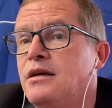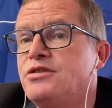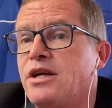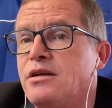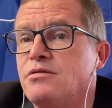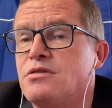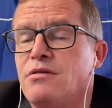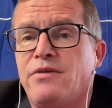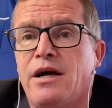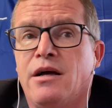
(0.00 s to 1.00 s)
Czech
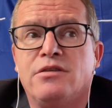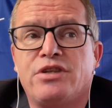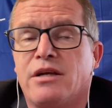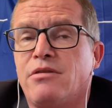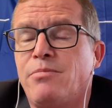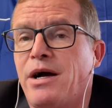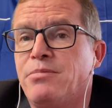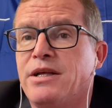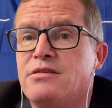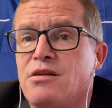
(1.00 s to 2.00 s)

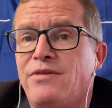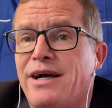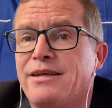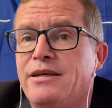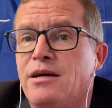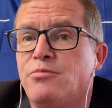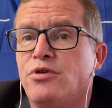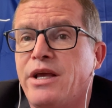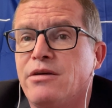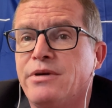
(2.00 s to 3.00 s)
Republic, Slovakia,
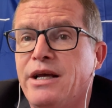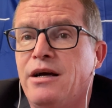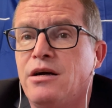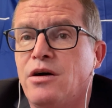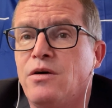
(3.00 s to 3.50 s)
Bulgaria,